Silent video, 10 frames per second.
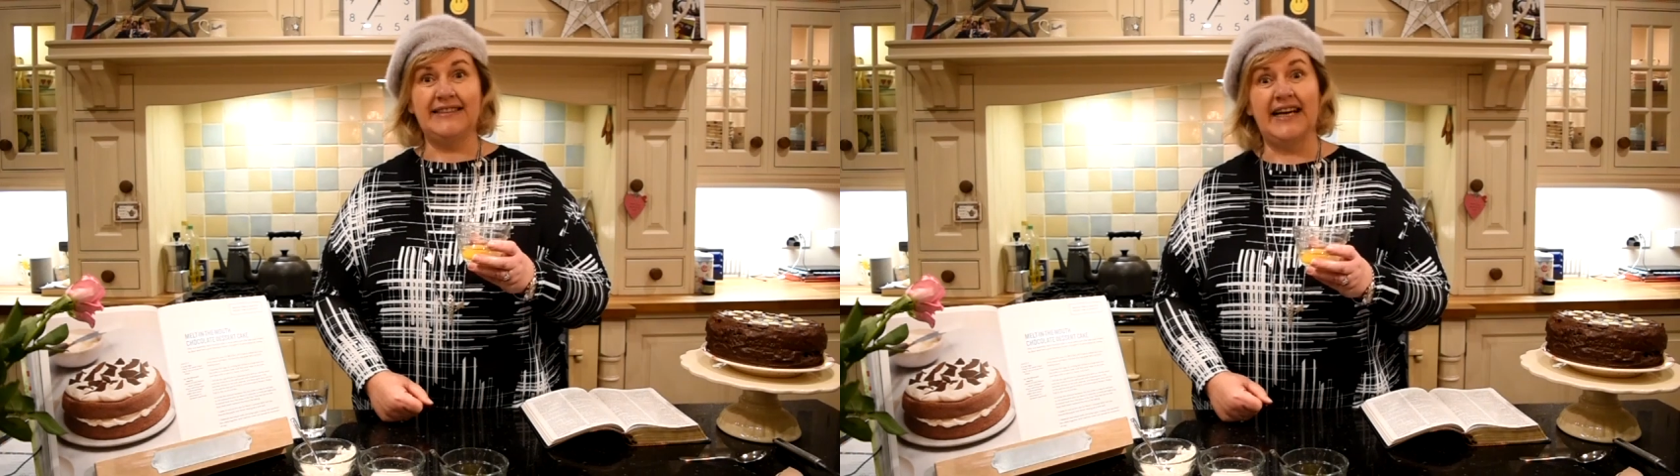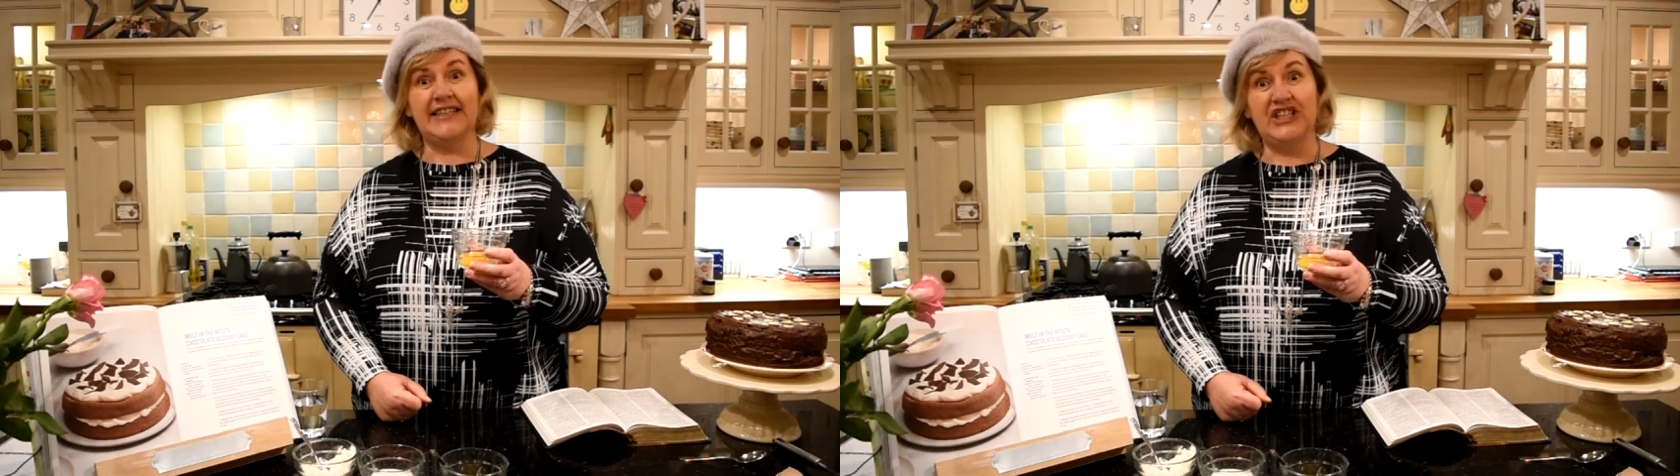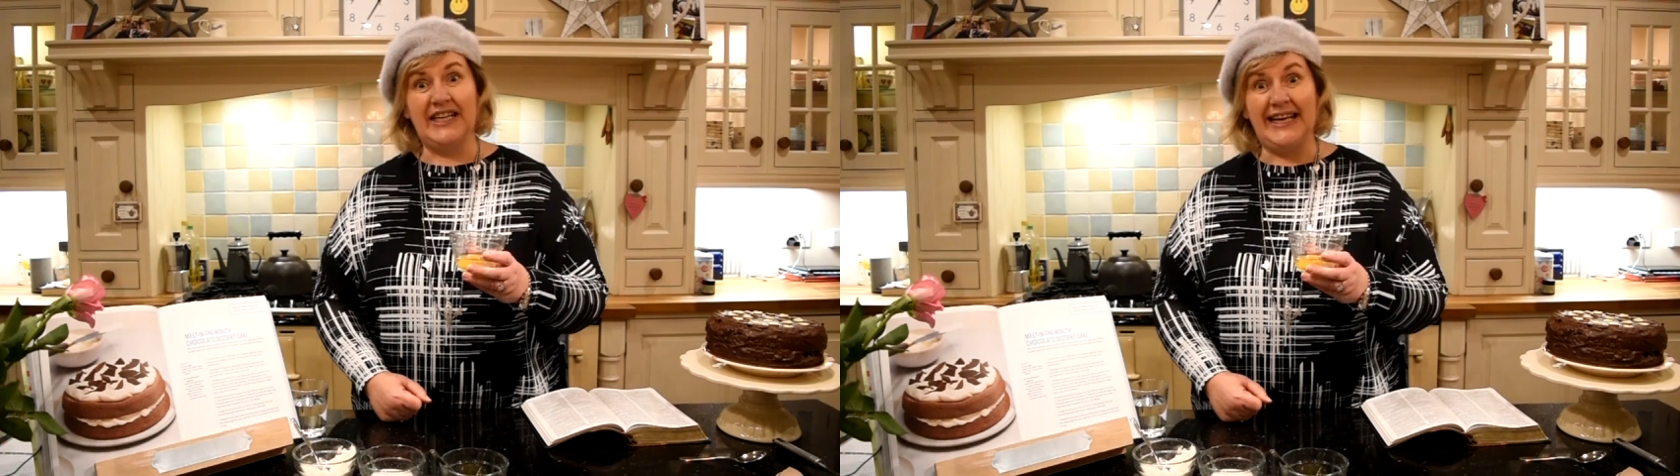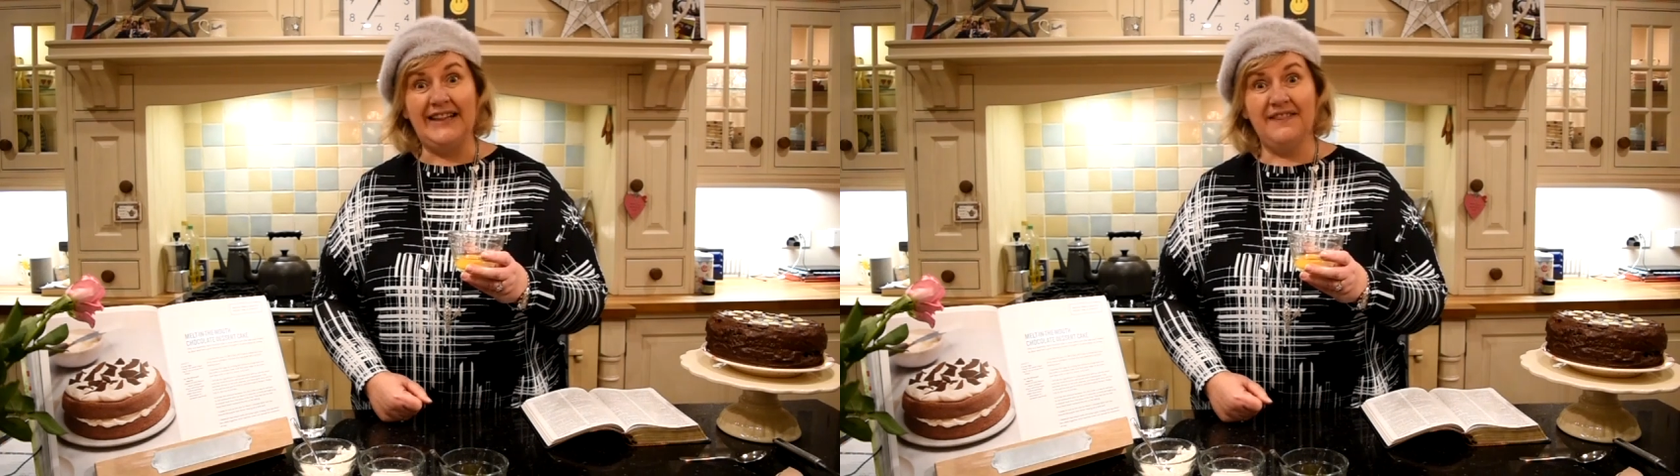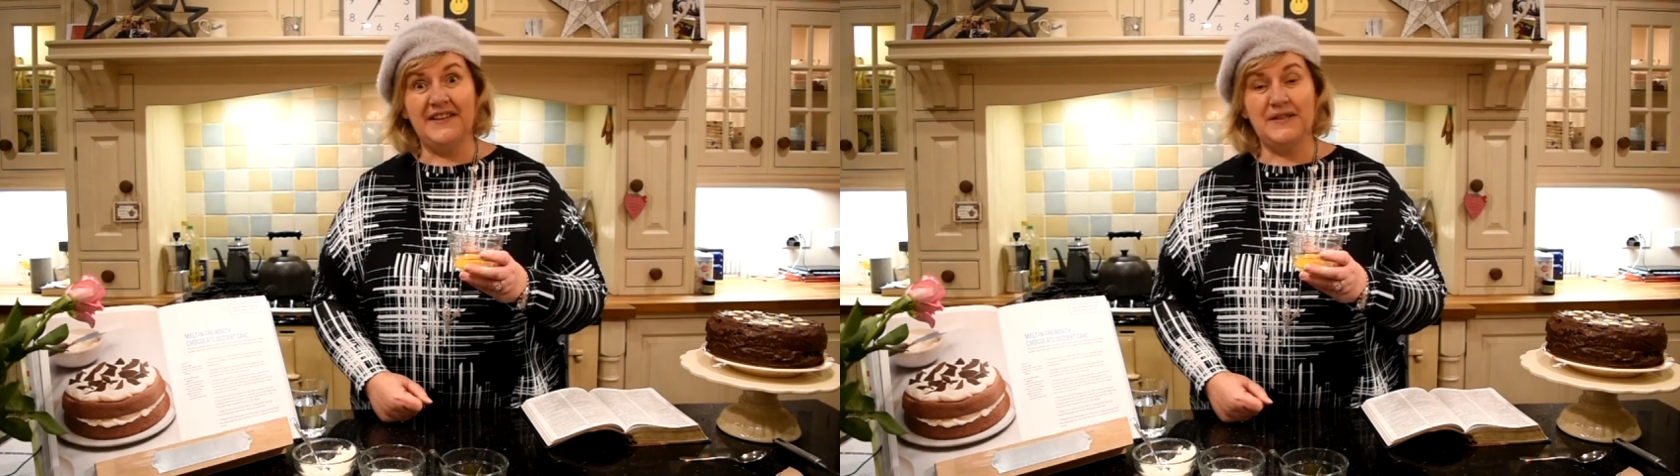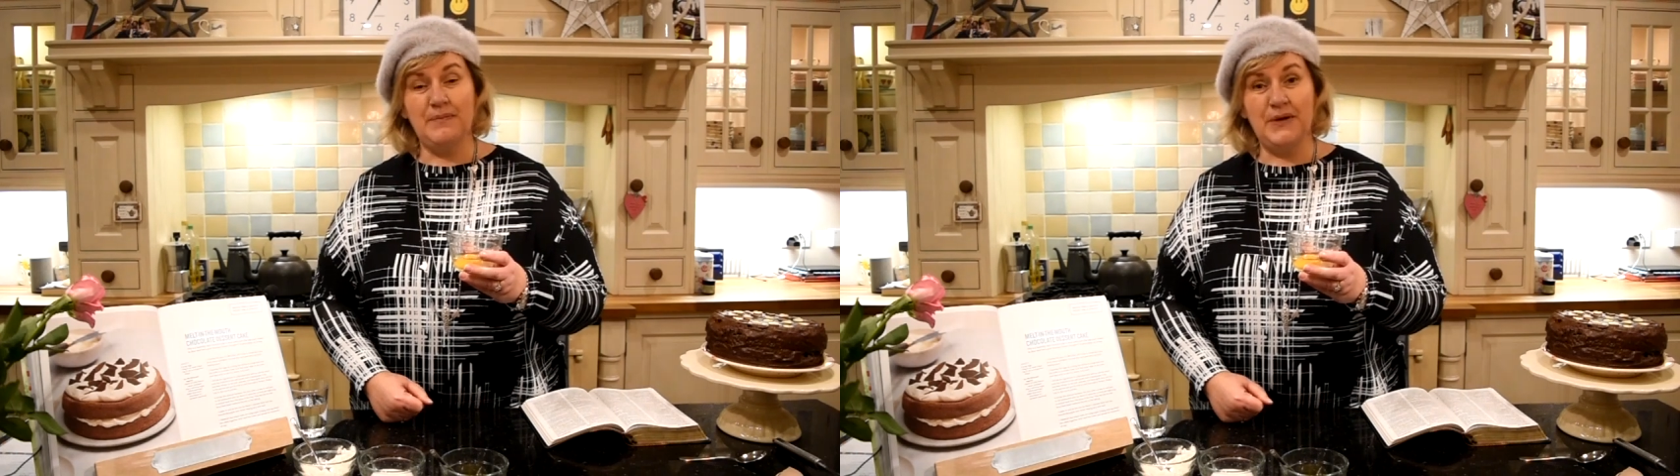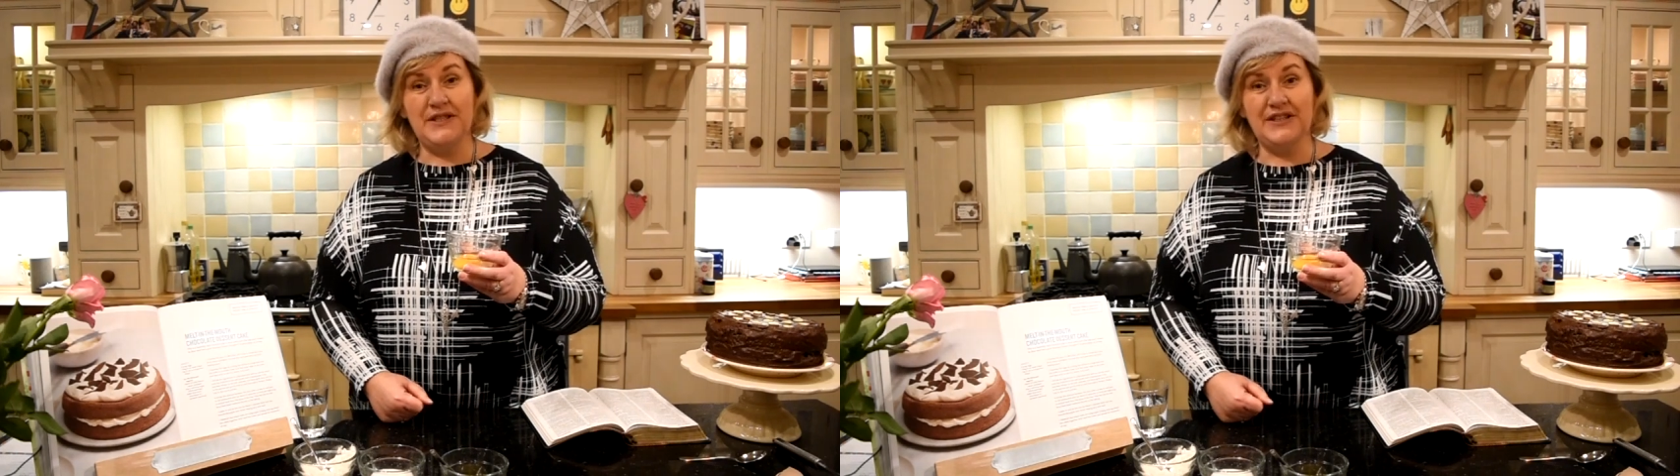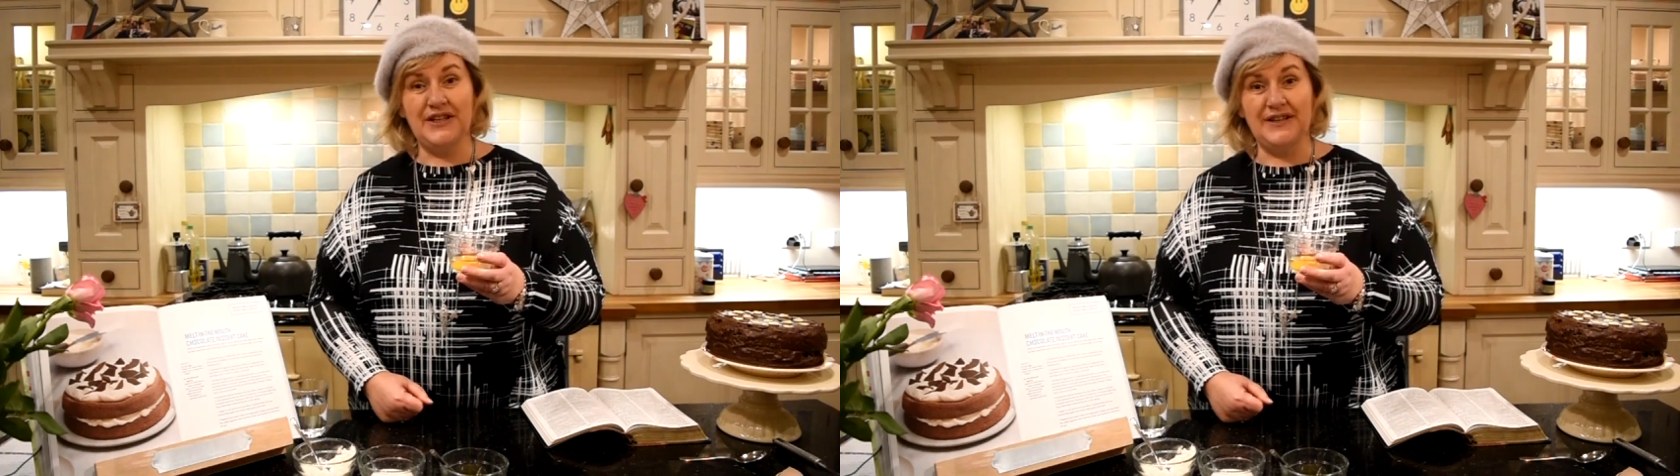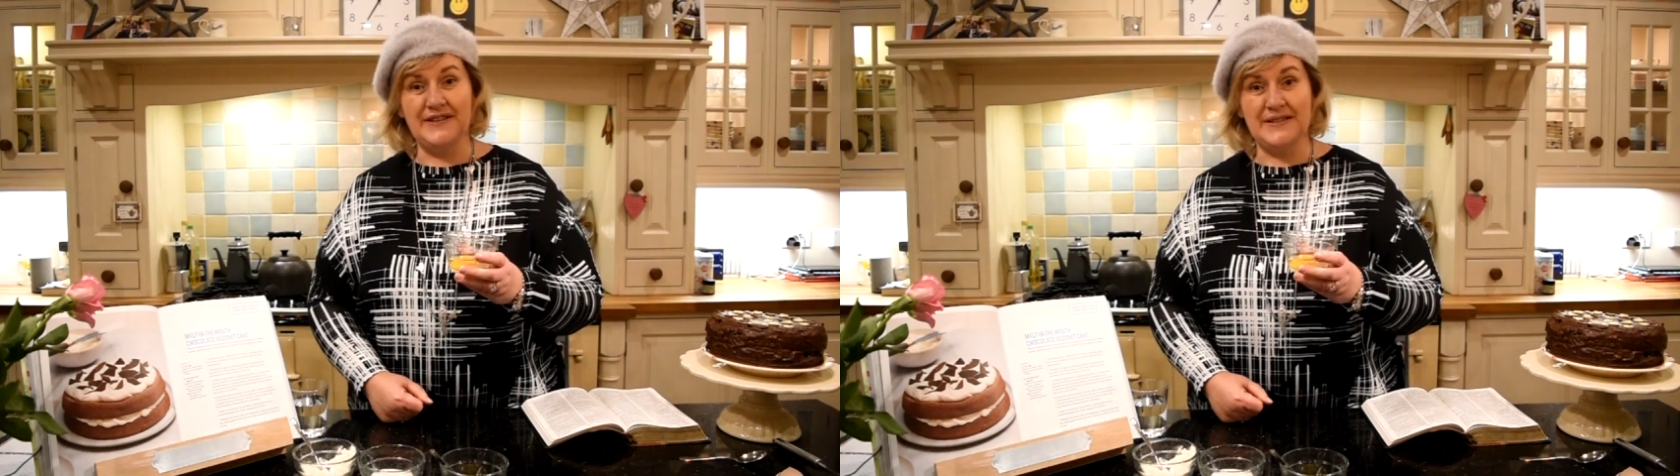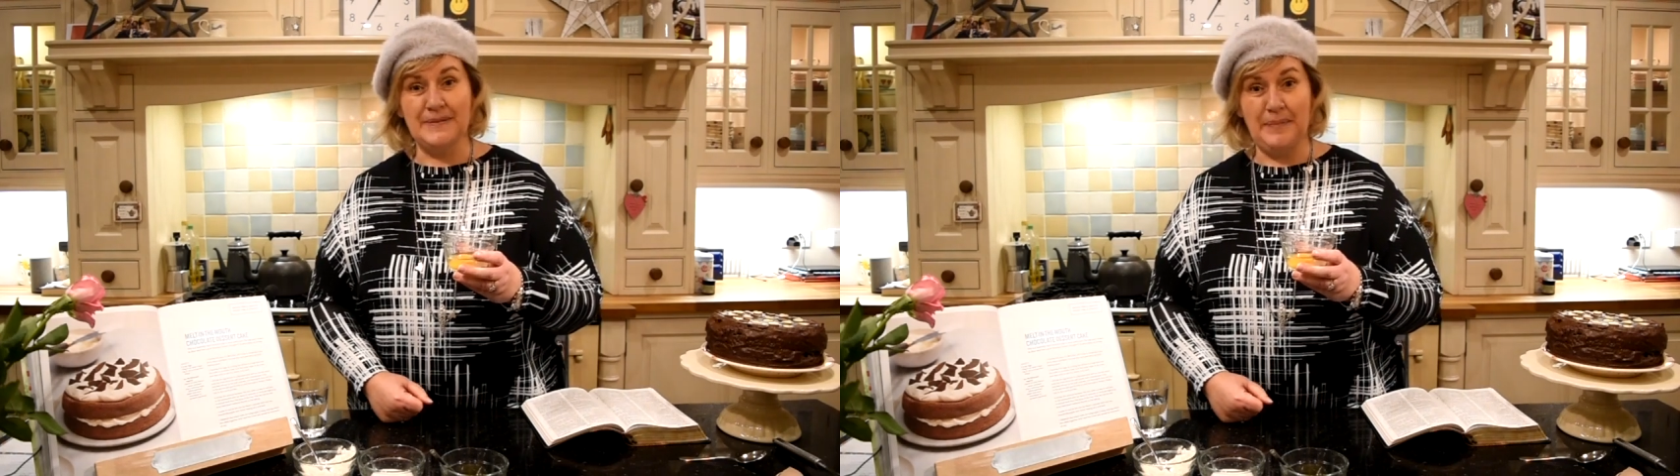actually eat this, boys and girls,